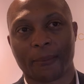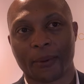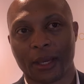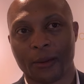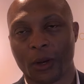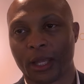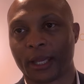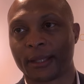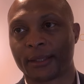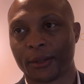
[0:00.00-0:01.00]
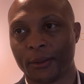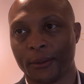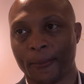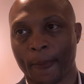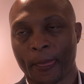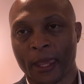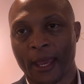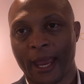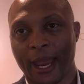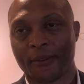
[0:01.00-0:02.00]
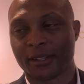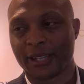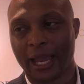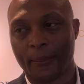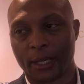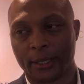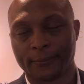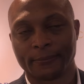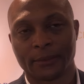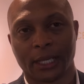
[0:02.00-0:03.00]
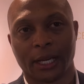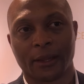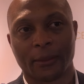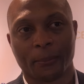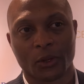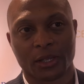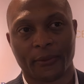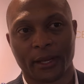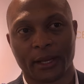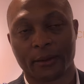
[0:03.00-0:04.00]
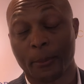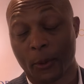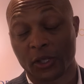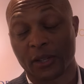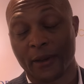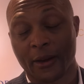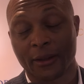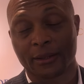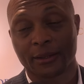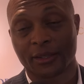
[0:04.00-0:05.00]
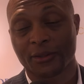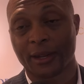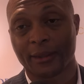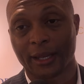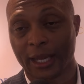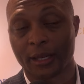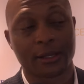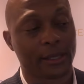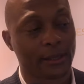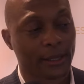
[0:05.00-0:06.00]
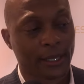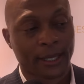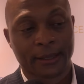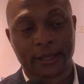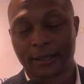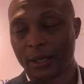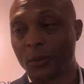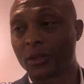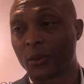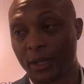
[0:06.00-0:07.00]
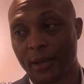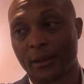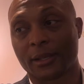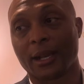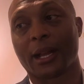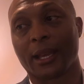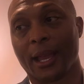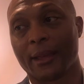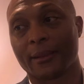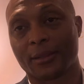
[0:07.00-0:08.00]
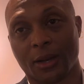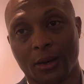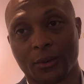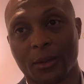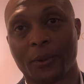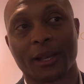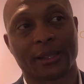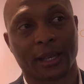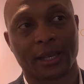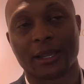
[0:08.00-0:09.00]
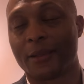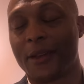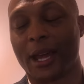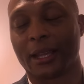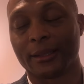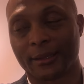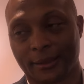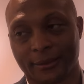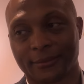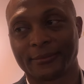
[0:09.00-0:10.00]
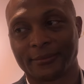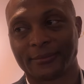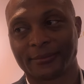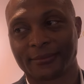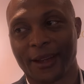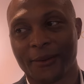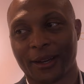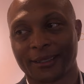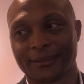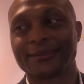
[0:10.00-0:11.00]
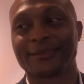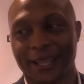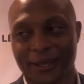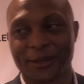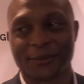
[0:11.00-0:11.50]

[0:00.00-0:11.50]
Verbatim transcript: to be willing to have the stamina, uh, the, perseverance, the perseverance, the strength, and energy to see what's on the other side of that. So the blessing is in the valleys. All right. Thanks, Thank you.